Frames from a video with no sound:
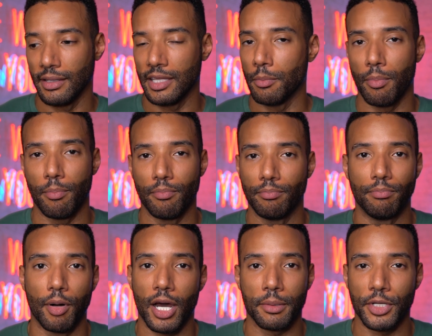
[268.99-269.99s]
in the
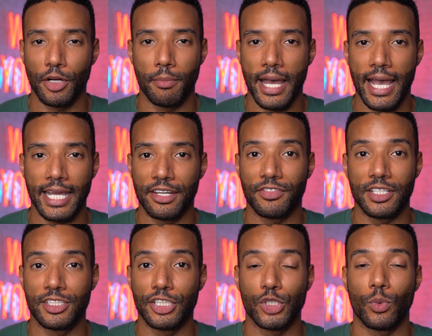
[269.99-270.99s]
bottom of your bag, and if the
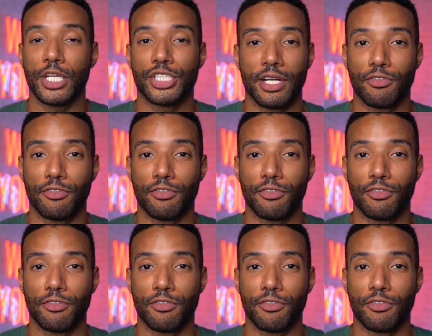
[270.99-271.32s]
situation